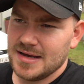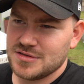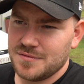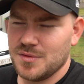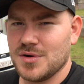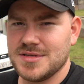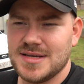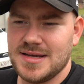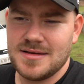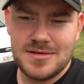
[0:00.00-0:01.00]
So if you want to
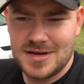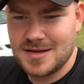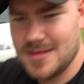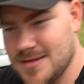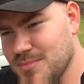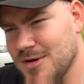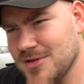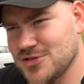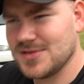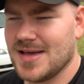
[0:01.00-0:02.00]
see like pretty
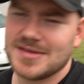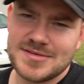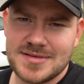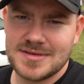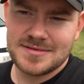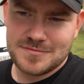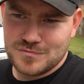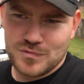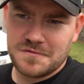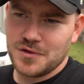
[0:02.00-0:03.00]
much the last
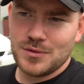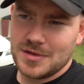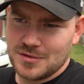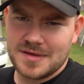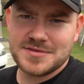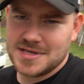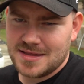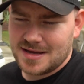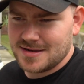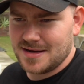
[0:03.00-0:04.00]
review that you'll ever see
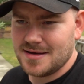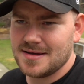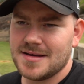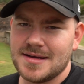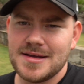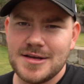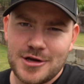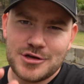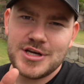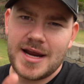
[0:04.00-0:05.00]
of that car,
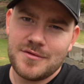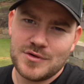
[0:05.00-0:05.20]
go check out